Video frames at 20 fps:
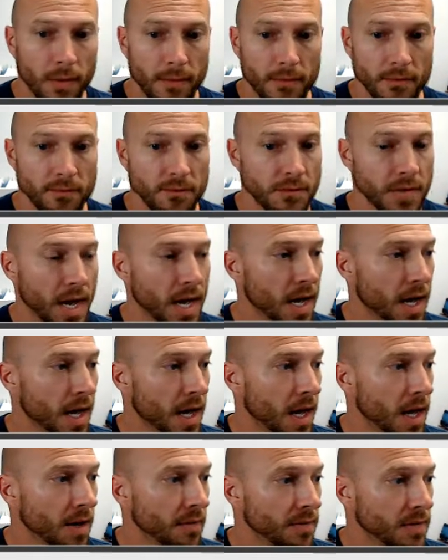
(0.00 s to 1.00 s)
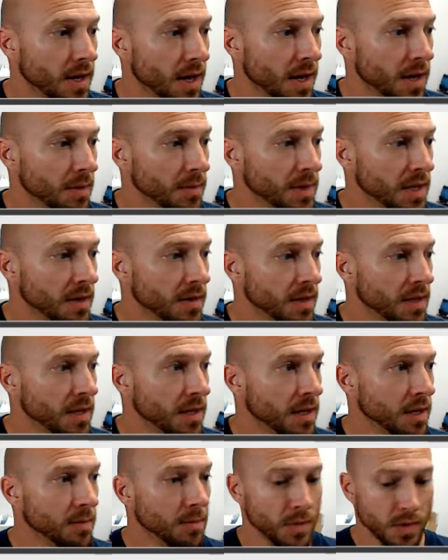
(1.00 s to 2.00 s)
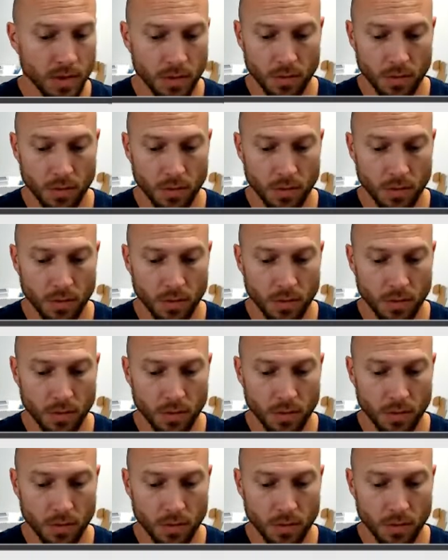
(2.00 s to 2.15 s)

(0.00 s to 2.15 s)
Five times on the teams.